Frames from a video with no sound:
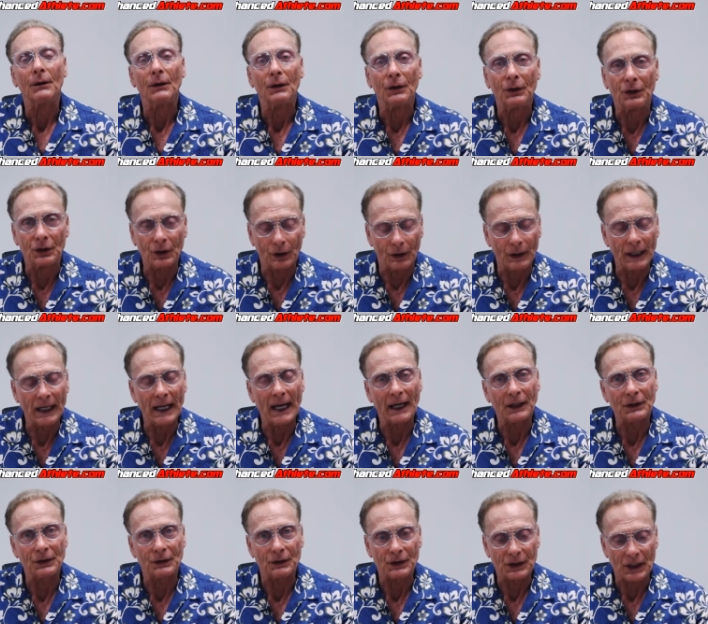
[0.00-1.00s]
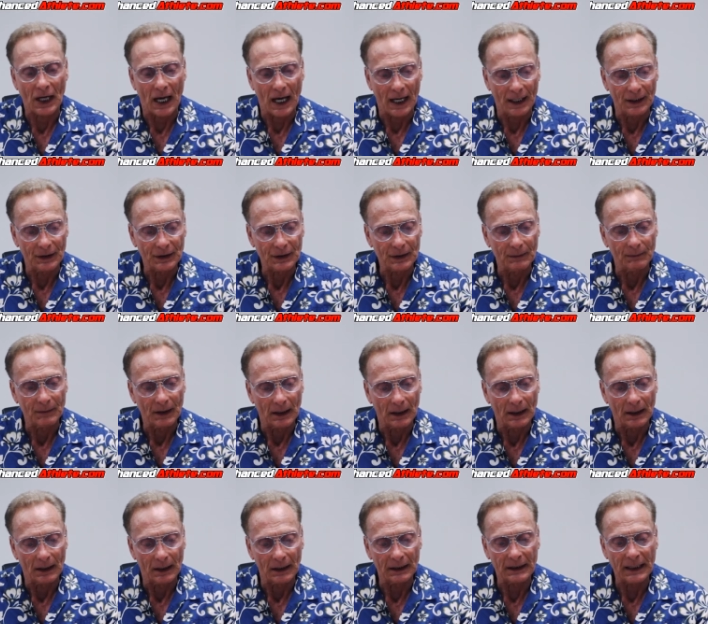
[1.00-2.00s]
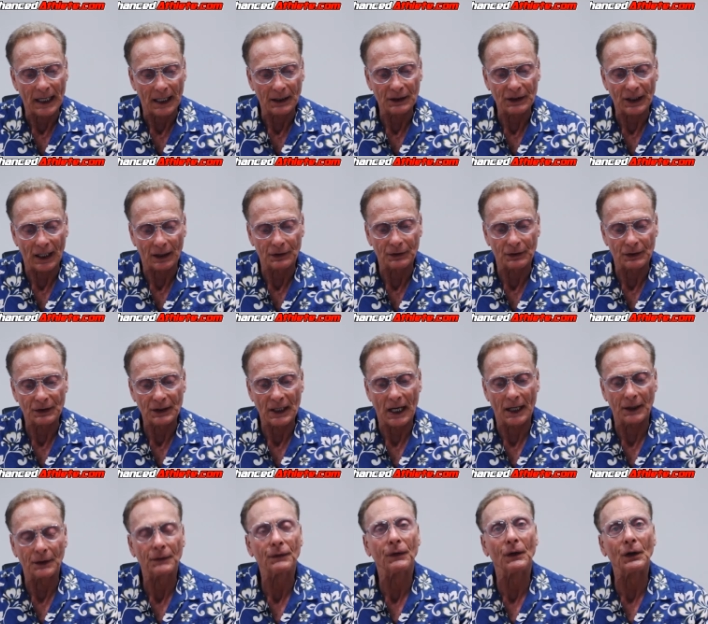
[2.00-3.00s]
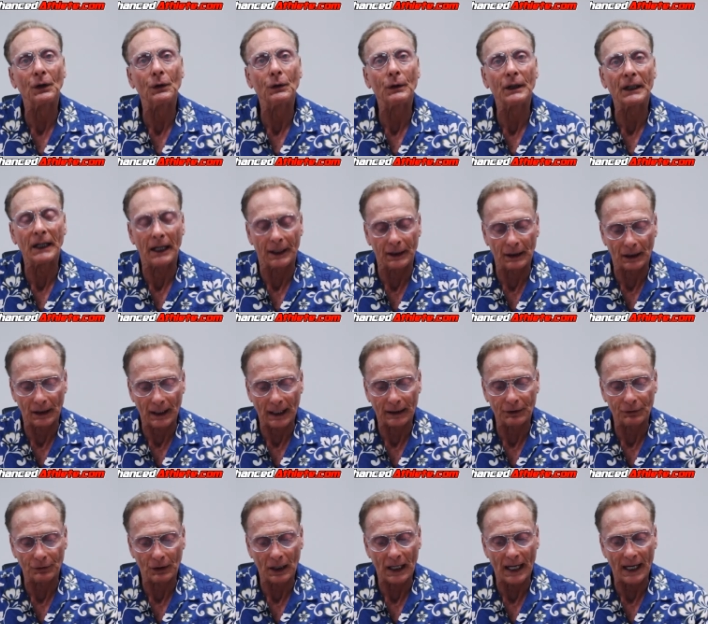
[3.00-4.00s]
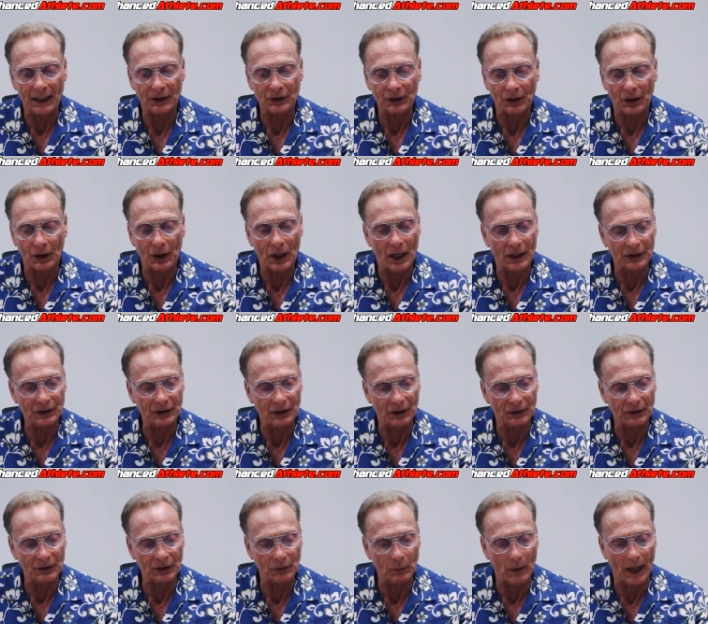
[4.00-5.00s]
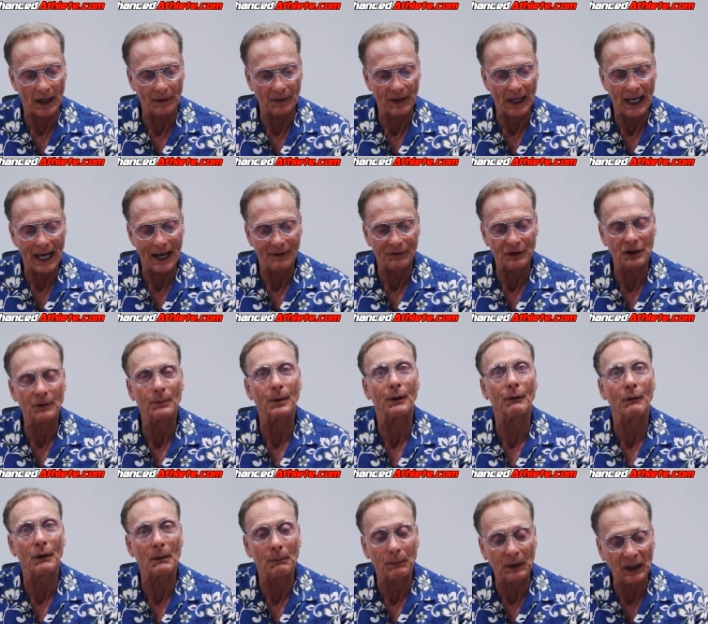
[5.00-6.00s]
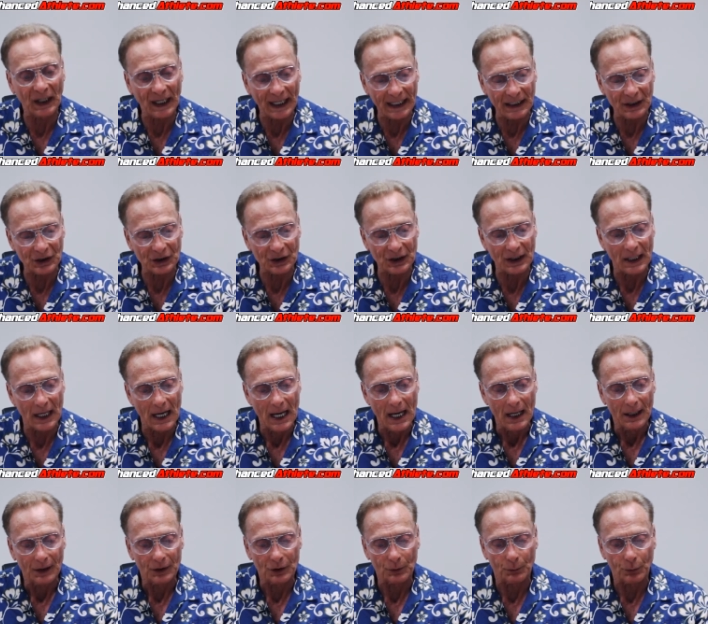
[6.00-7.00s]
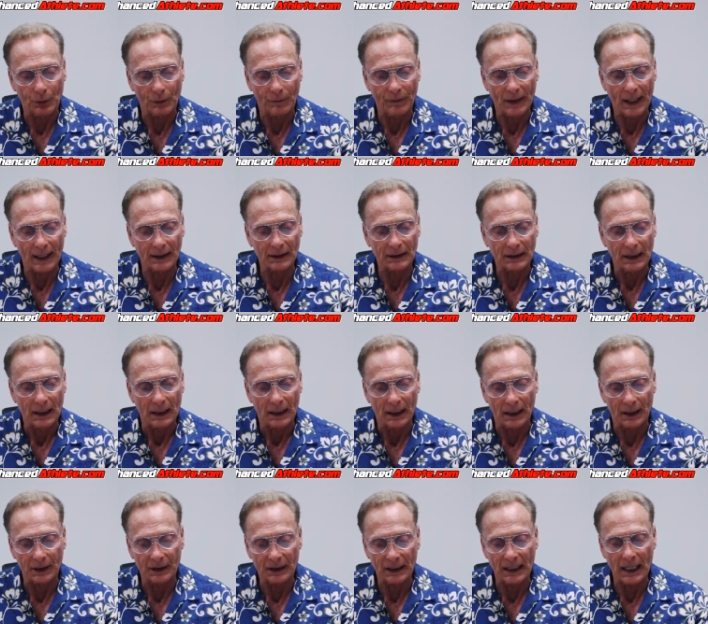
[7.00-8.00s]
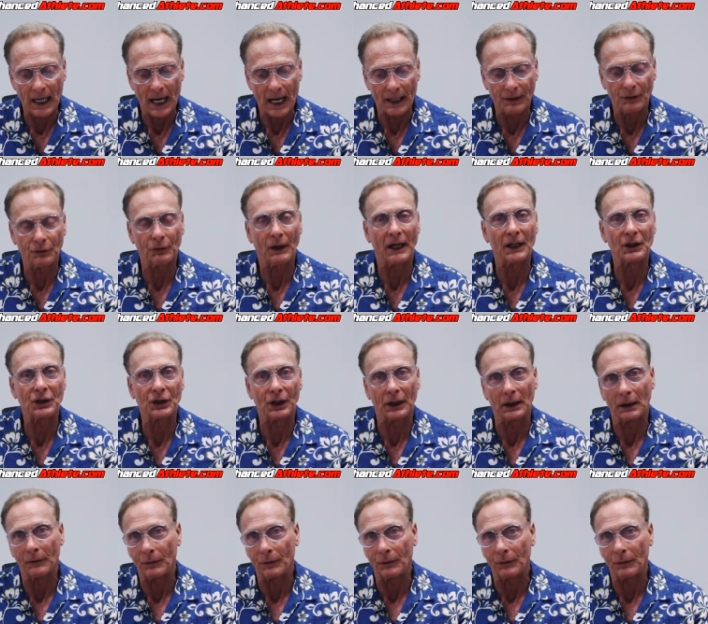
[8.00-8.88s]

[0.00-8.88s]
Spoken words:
During exercise, intense exercise, fluid and electrolytes are lost in sweat. They have to be replaced to prevent dehydration.